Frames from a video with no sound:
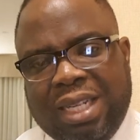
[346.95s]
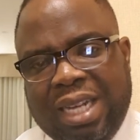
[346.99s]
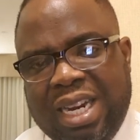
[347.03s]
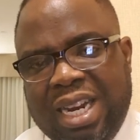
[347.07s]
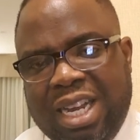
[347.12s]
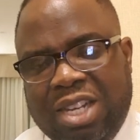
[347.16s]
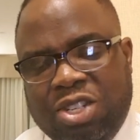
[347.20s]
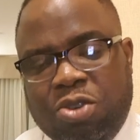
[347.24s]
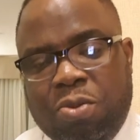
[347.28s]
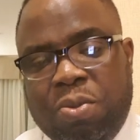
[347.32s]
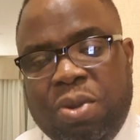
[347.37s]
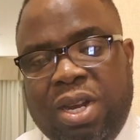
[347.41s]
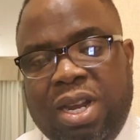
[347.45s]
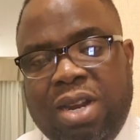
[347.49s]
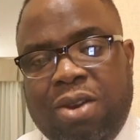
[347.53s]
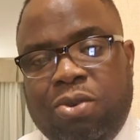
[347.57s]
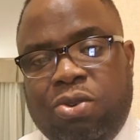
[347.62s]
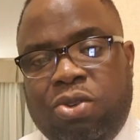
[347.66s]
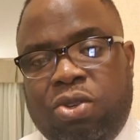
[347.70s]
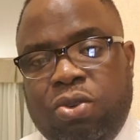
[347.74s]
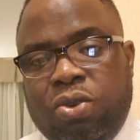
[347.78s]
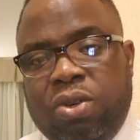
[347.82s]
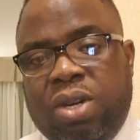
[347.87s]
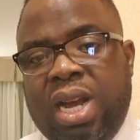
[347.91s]
And as you begin to
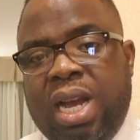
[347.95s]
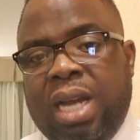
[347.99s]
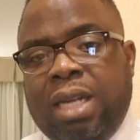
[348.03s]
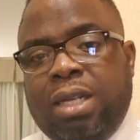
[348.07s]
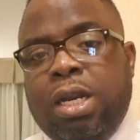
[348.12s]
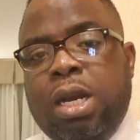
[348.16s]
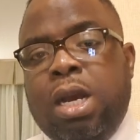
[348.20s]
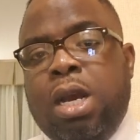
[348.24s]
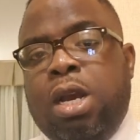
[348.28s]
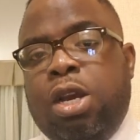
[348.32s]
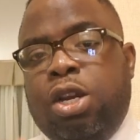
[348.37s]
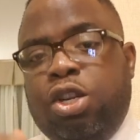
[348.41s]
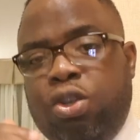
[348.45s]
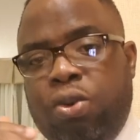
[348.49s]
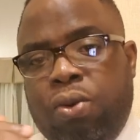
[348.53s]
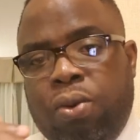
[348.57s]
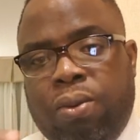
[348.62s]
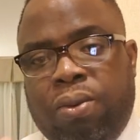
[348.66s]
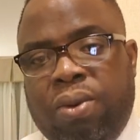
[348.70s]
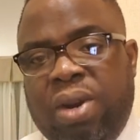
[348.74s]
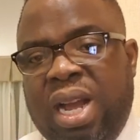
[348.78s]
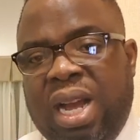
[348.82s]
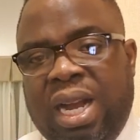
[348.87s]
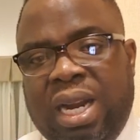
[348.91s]
do that, you
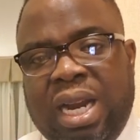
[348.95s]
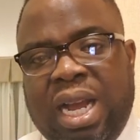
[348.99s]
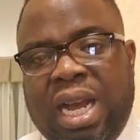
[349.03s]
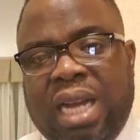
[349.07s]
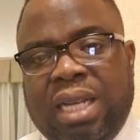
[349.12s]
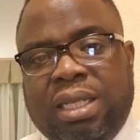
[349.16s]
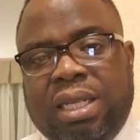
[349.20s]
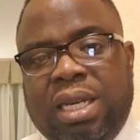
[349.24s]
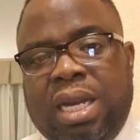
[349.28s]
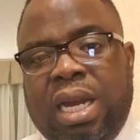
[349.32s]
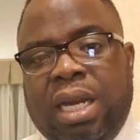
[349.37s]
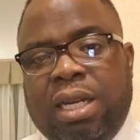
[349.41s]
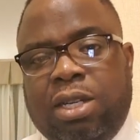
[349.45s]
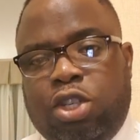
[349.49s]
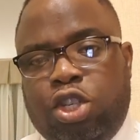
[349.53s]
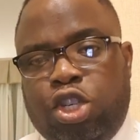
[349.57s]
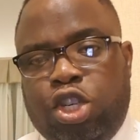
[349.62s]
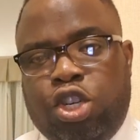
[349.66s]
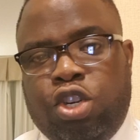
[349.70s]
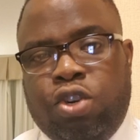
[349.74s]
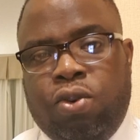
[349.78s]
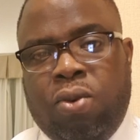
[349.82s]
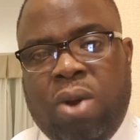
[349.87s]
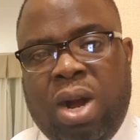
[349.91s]
will realize that
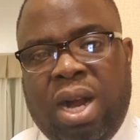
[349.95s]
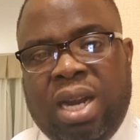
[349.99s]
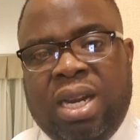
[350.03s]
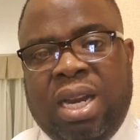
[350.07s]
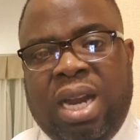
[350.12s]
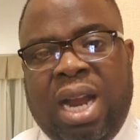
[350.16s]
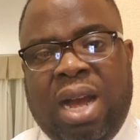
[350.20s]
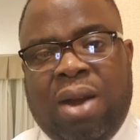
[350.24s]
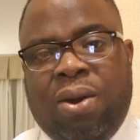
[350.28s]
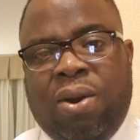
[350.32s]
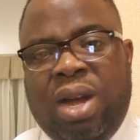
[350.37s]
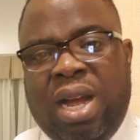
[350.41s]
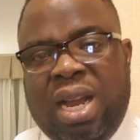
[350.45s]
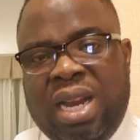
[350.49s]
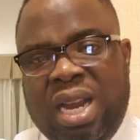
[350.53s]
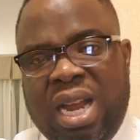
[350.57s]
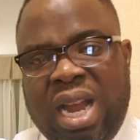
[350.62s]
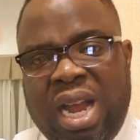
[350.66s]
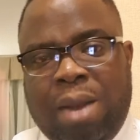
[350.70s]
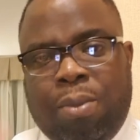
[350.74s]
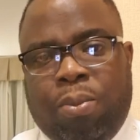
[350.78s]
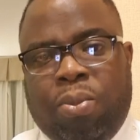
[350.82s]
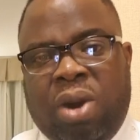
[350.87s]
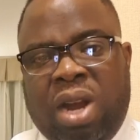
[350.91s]
you are now an
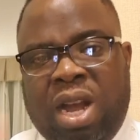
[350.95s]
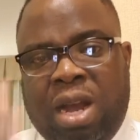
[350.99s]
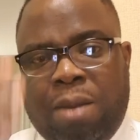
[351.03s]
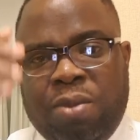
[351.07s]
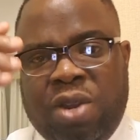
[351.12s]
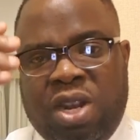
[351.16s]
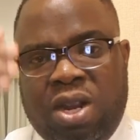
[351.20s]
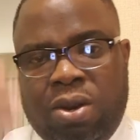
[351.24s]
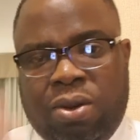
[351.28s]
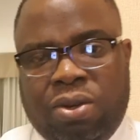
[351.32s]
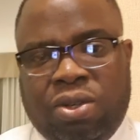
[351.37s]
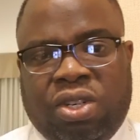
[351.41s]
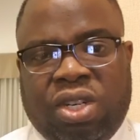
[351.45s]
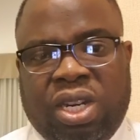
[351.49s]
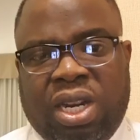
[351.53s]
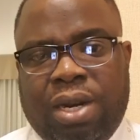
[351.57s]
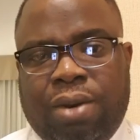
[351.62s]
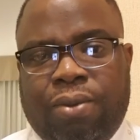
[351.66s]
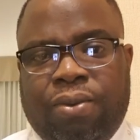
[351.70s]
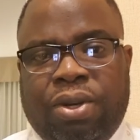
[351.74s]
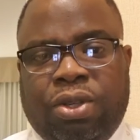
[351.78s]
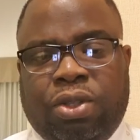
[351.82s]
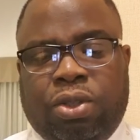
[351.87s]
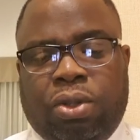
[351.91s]
Abraham in your
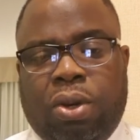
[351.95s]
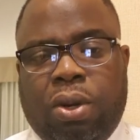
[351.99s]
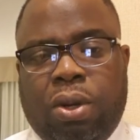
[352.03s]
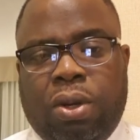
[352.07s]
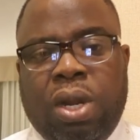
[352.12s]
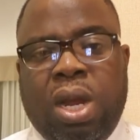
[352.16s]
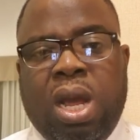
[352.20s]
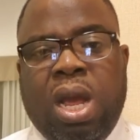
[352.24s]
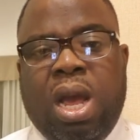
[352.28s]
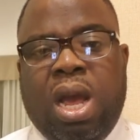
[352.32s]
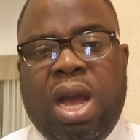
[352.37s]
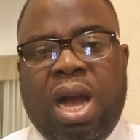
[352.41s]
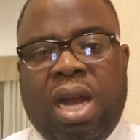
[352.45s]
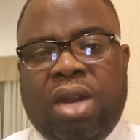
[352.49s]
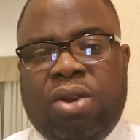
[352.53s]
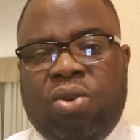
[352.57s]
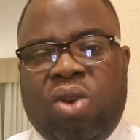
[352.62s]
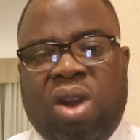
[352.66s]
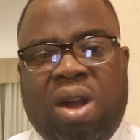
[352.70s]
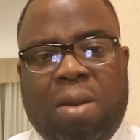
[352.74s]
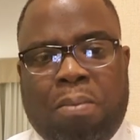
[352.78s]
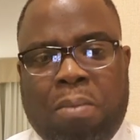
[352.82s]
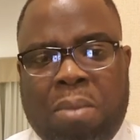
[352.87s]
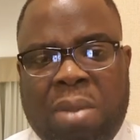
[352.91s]
generation, and
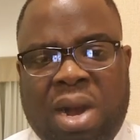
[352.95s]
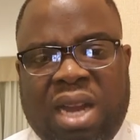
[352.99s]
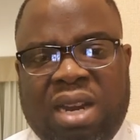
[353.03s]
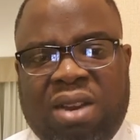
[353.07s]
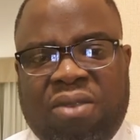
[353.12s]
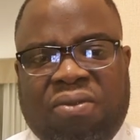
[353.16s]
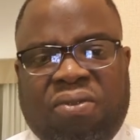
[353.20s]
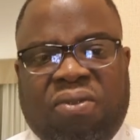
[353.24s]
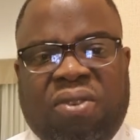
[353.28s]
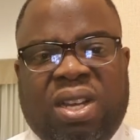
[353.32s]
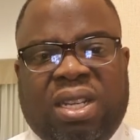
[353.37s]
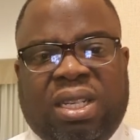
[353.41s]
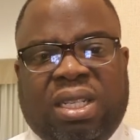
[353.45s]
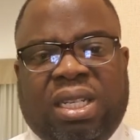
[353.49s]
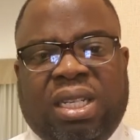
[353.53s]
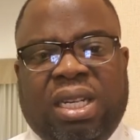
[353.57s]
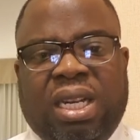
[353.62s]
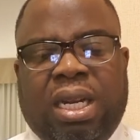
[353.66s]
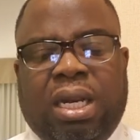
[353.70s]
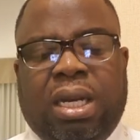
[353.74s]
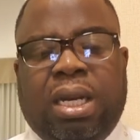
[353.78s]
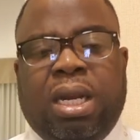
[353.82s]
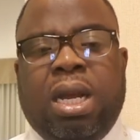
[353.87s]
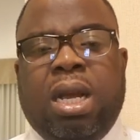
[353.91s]
you are
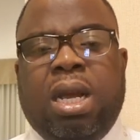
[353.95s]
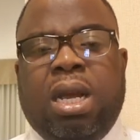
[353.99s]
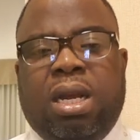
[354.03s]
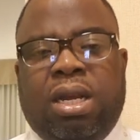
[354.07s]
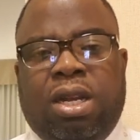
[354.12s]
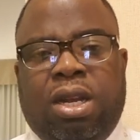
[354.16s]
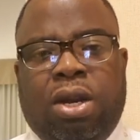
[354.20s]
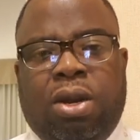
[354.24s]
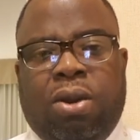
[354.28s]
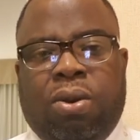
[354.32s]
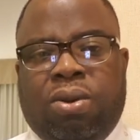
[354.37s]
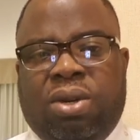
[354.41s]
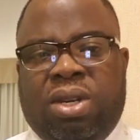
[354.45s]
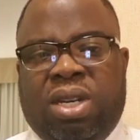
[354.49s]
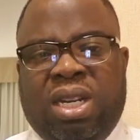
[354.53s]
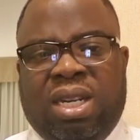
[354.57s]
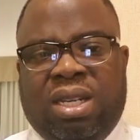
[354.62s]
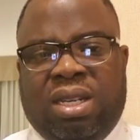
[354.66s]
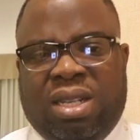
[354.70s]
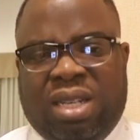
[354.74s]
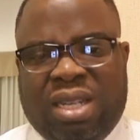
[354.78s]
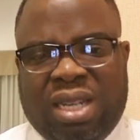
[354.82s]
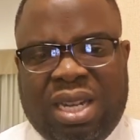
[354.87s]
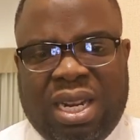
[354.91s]
manifesting,
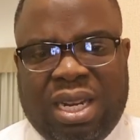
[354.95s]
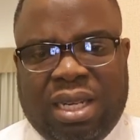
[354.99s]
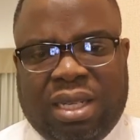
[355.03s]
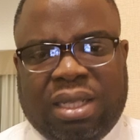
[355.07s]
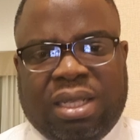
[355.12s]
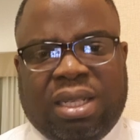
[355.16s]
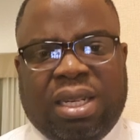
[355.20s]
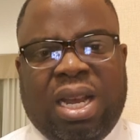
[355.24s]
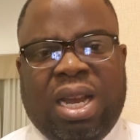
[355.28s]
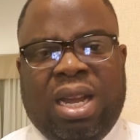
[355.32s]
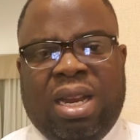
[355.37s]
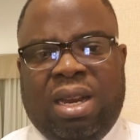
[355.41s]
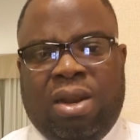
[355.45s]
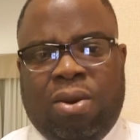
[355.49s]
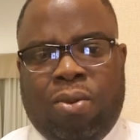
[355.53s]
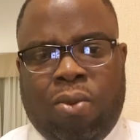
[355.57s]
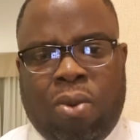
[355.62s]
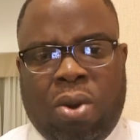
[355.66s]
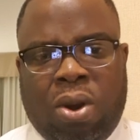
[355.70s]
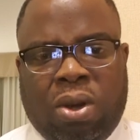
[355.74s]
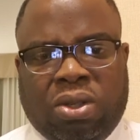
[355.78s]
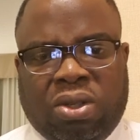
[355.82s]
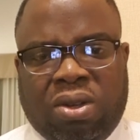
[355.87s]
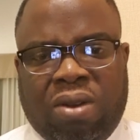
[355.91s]
the deeds and the
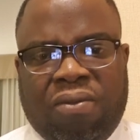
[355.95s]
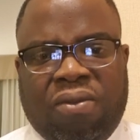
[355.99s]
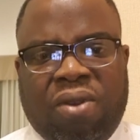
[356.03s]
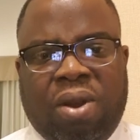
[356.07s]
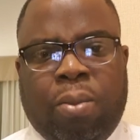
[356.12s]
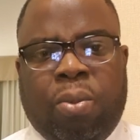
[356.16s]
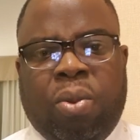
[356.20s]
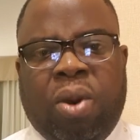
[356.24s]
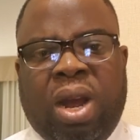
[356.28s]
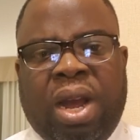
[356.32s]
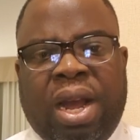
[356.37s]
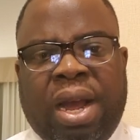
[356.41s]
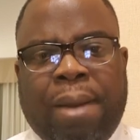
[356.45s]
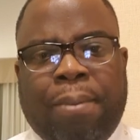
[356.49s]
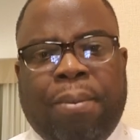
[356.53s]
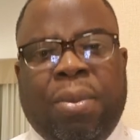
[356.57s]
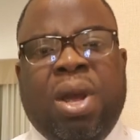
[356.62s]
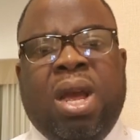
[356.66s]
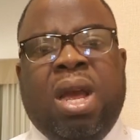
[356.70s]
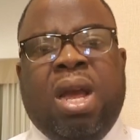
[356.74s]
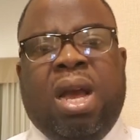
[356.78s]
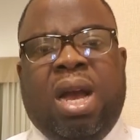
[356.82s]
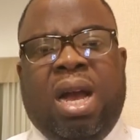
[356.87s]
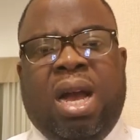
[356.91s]
works of Abraham,
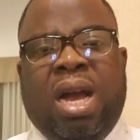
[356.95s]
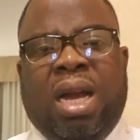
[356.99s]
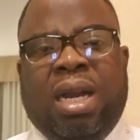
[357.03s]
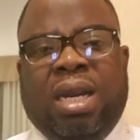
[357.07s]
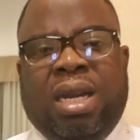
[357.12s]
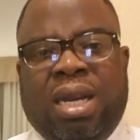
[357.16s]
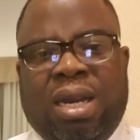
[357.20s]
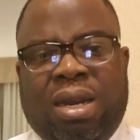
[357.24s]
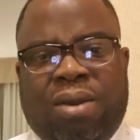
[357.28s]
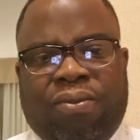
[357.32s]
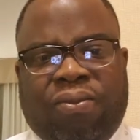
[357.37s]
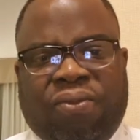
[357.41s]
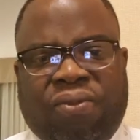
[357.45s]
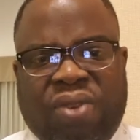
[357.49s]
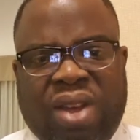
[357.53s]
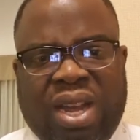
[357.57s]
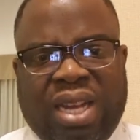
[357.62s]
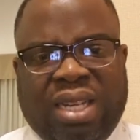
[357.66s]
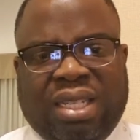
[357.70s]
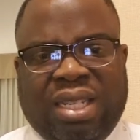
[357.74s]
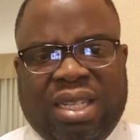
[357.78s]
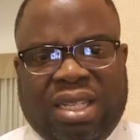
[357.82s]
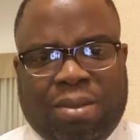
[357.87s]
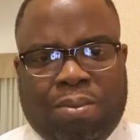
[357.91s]
and
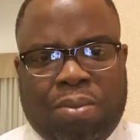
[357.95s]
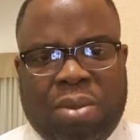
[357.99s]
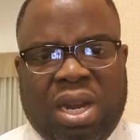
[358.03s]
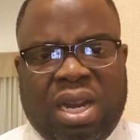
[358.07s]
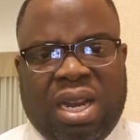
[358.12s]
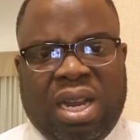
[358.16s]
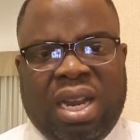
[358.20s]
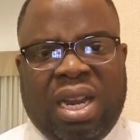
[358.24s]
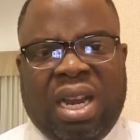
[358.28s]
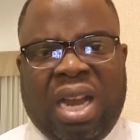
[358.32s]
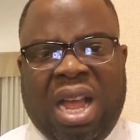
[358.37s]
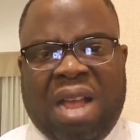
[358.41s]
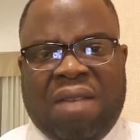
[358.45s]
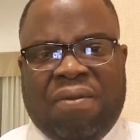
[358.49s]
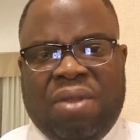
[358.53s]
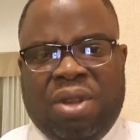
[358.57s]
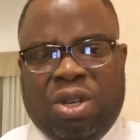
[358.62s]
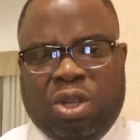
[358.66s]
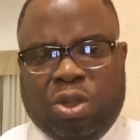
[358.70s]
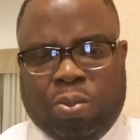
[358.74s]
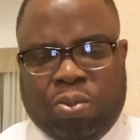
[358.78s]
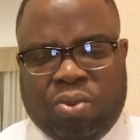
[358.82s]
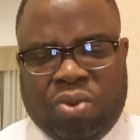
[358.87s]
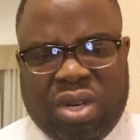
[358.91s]
faith is made alive, the
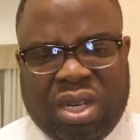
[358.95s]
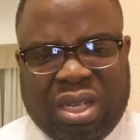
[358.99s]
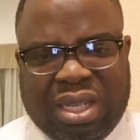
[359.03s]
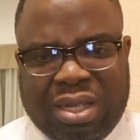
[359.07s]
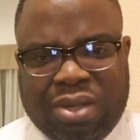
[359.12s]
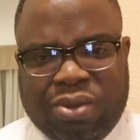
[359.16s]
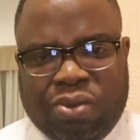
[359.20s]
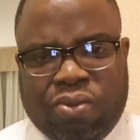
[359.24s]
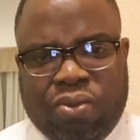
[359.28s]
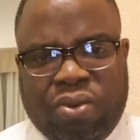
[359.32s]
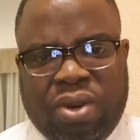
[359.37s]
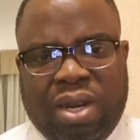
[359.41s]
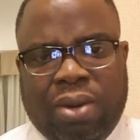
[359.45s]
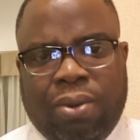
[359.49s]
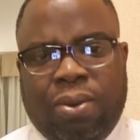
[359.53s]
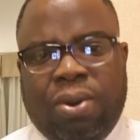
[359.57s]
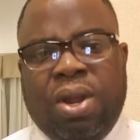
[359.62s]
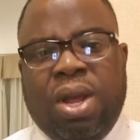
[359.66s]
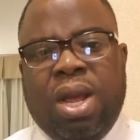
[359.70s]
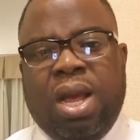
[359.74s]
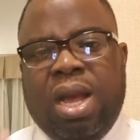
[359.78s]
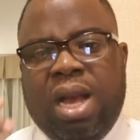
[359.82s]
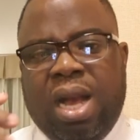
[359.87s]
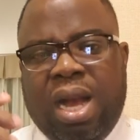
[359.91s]
spirit is real,
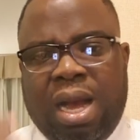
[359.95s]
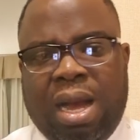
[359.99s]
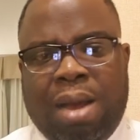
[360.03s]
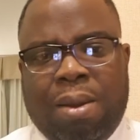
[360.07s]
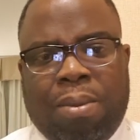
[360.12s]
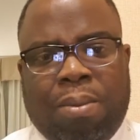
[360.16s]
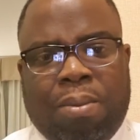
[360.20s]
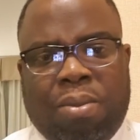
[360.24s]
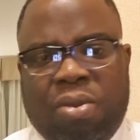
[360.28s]
and